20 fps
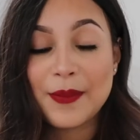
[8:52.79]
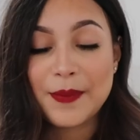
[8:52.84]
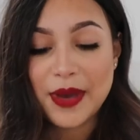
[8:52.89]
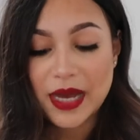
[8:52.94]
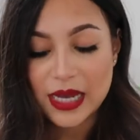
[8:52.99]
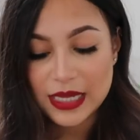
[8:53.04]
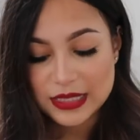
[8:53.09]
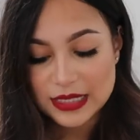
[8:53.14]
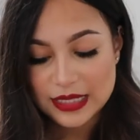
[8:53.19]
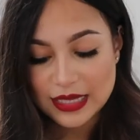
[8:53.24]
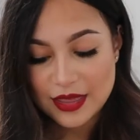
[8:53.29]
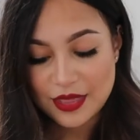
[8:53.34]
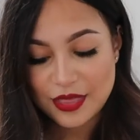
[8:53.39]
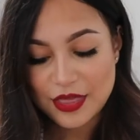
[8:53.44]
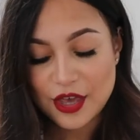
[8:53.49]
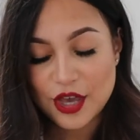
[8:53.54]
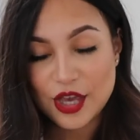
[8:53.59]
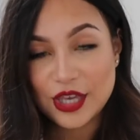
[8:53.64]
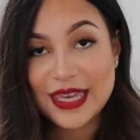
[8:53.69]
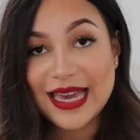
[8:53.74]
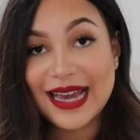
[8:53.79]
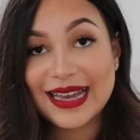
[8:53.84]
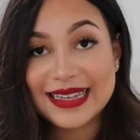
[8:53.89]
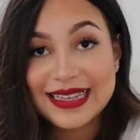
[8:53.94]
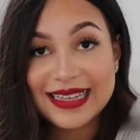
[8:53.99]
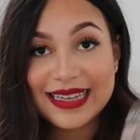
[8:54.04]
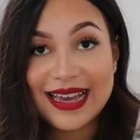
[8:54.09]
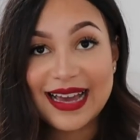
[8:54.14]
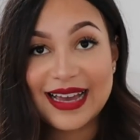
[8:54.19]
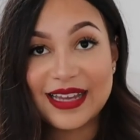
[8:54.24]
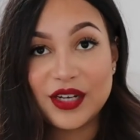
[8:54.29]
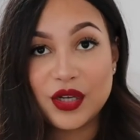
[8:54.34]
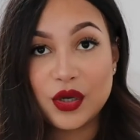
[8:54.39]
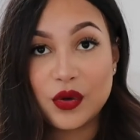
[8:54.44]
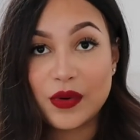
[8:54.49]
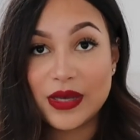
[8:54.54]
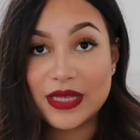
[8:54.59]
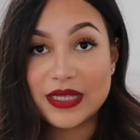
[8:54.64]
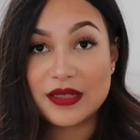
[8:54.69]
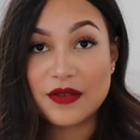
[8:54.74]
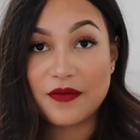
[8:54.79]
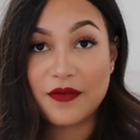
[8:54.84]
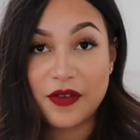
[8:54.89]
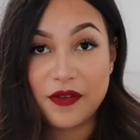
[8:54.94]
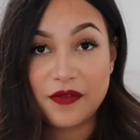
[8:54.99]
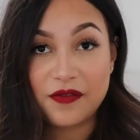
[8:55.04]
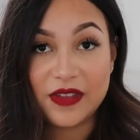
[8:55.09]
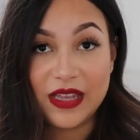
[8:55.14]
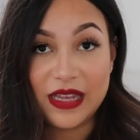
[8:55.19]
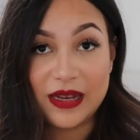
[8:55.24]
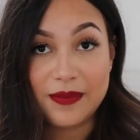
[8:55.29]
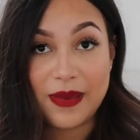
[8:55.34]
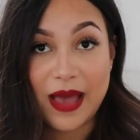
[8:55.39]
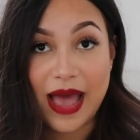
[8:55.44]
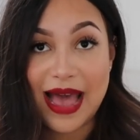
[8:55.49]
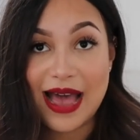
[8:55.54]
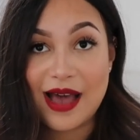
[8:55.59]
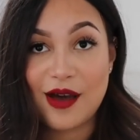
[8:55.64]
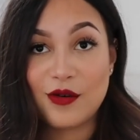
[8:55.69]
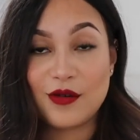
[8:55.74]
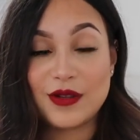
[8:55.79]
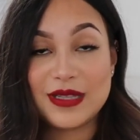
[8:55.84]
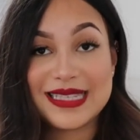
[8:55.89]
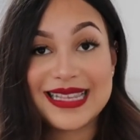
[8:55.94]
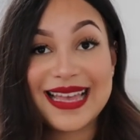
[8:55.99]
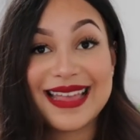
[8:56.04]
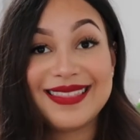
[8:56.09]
But the Yankee candle is £15